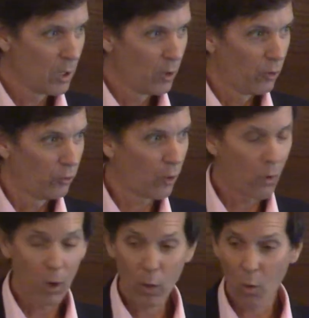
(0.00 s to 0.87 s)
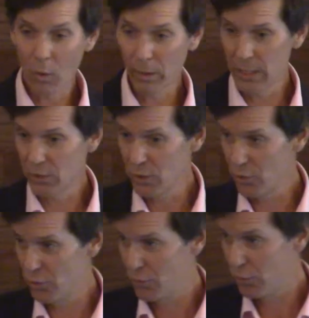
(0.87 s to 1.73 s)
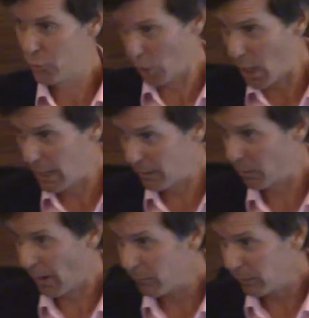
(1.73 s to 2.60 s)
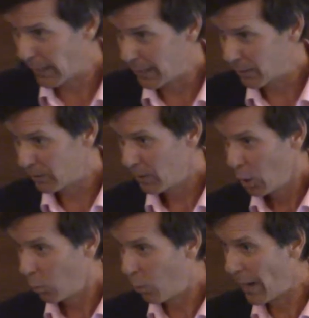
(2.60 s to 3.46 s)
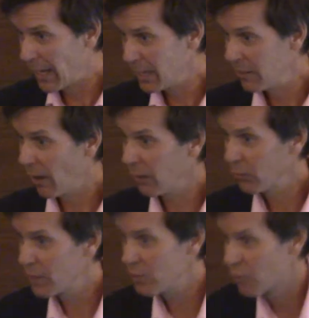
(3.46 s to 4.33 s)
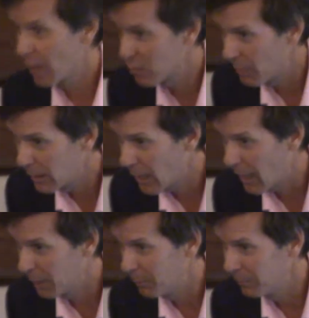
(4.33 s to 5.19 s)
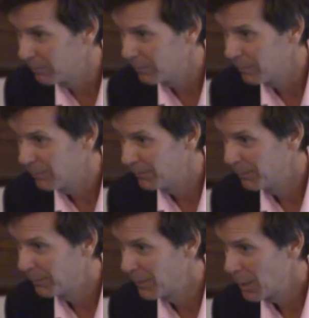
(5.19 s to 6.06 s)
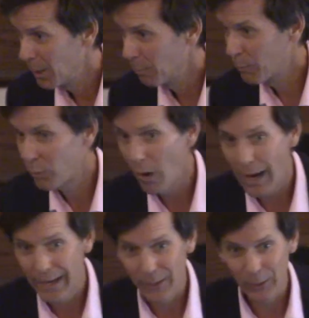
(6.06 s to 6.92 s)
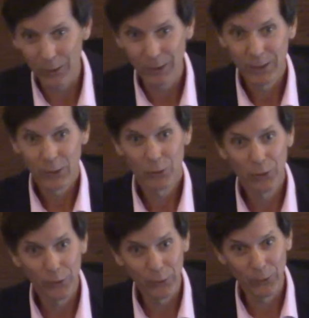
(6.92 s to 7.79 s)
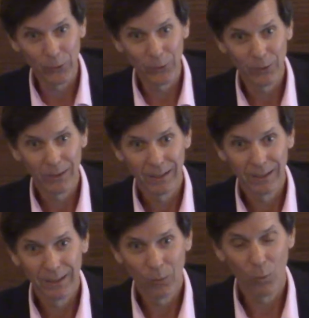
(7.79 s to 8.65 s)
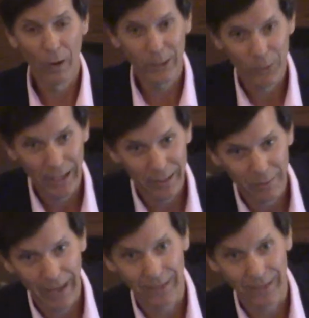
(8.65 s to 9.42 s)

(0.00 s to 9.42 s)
So, according to John the Revelator, when does the judgment come? Prior to what great event?